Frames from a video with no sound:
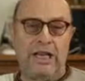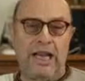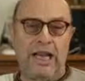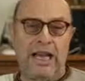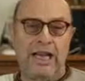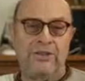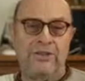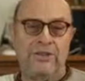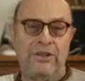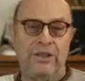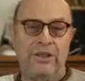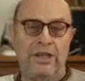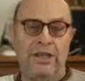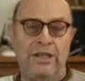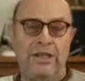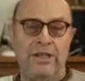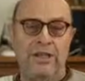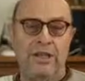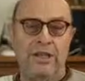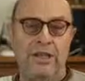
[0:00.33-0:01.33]
class
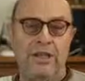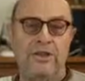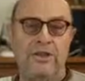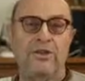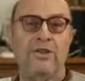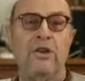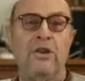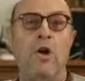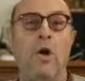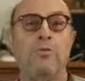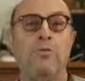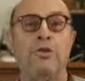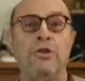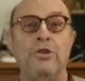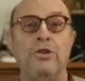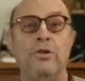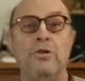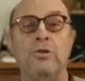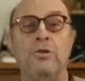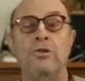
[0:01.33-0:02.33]
is
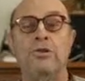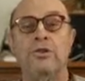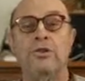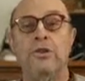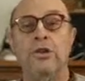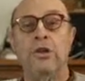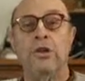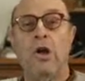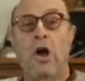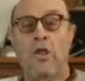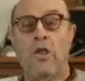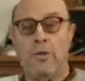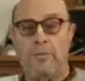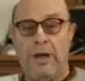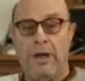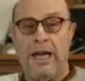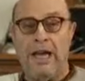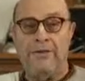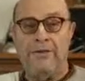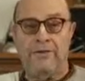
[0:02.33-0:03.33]
Obstacles on the
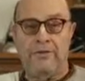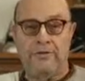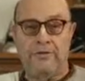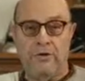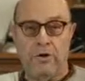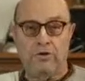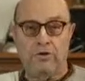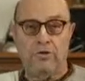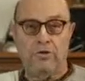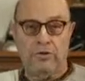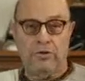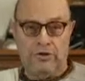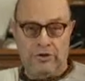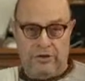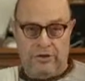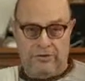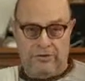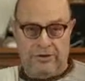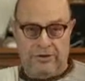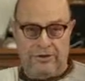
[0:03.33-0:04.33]
Path of Devotional
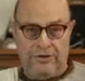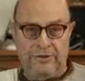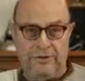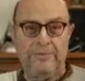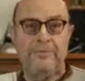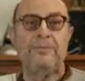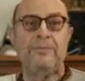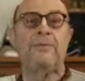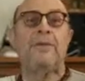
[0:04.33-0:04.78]
Service.